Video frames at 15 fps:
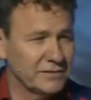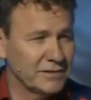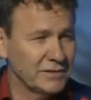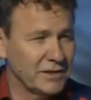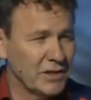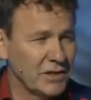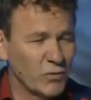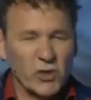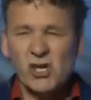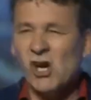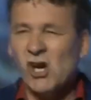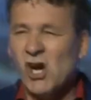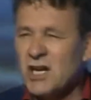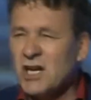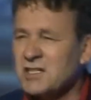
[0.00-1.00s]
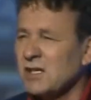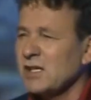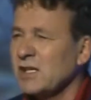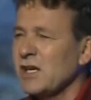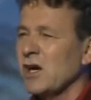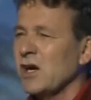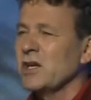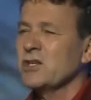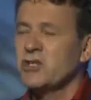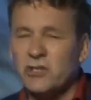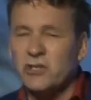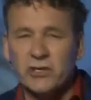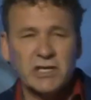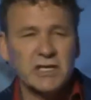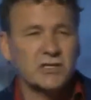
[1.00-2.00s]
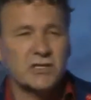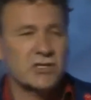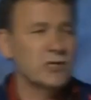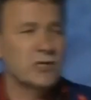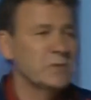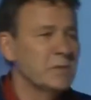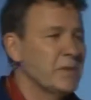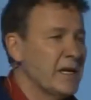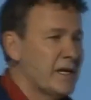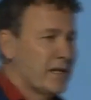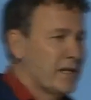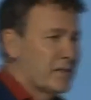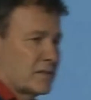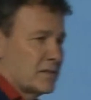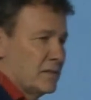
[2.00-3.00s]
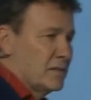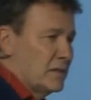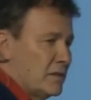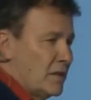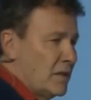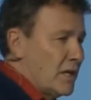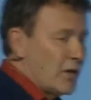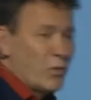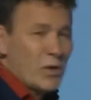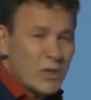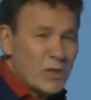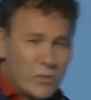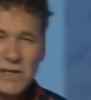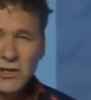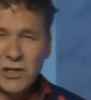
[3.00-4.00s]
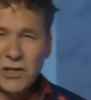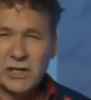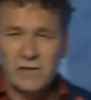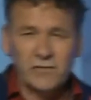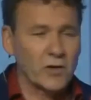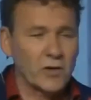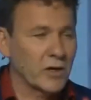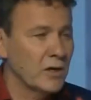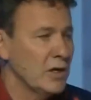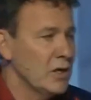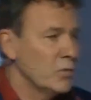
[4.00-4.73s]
We're constantly on a journey as human beings. And what are we looking for? We're